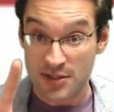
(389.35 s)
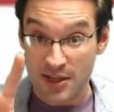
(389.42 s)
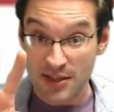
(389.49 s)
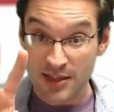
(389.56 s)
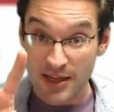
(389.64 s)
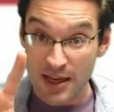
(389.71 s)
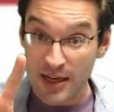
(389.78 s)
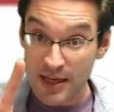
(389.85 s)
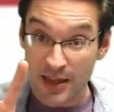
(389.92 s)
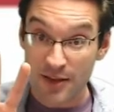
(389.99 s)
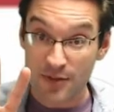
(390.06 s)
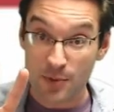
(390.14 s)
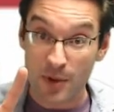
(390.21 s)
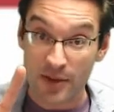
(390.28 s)
It, it
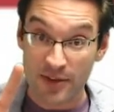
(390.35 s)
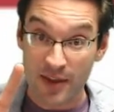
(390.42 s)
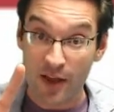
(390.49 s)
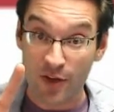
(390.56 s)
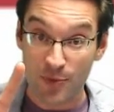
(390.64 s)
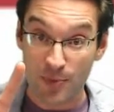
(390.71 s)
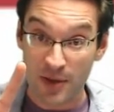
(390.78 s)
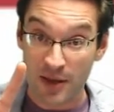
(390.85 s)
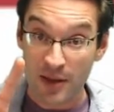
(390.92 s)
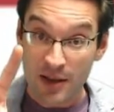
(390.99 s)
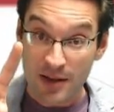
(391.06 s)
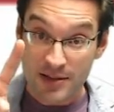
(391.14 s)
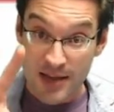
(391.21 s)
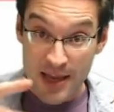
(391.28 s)
is what tells me
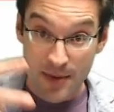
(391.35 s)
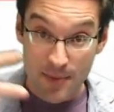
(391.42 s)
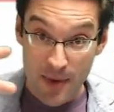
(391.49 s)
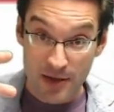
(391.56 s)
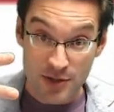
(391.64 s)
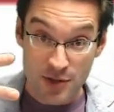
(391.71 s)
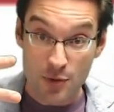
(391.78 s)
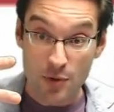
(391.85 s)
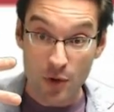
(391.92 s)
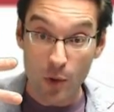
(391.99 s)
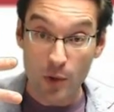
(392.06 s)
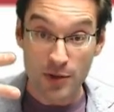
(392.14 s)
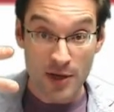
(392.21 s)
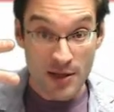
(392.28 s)
take my two
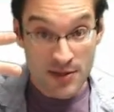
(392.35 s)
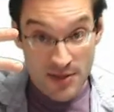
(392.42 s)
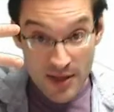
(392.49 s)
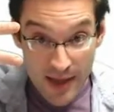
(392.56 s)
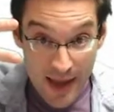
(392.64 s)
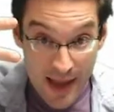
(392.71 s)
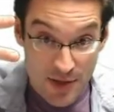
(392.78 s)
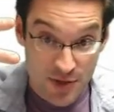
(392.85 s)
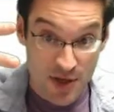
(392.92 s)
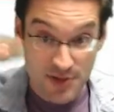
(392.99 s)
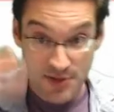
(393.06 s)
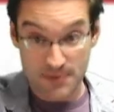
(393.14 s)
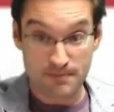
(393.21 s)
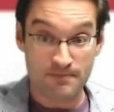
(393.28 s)
coordinates and
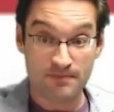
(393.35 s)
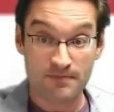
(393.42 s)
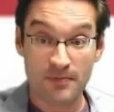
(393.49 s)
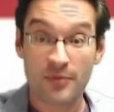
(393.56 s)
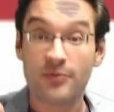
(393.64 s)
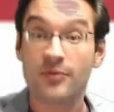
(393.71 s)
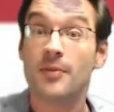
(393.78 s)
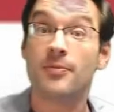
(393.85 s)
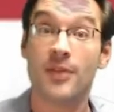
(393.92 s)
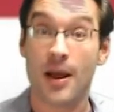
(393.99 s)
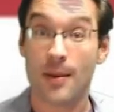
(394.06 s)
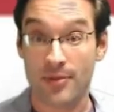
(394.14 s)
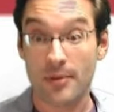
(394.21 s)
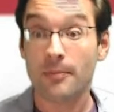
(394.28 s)
just
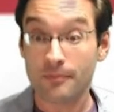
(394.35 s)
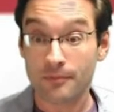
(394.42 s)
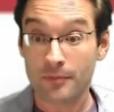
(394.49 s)
flip-flop them.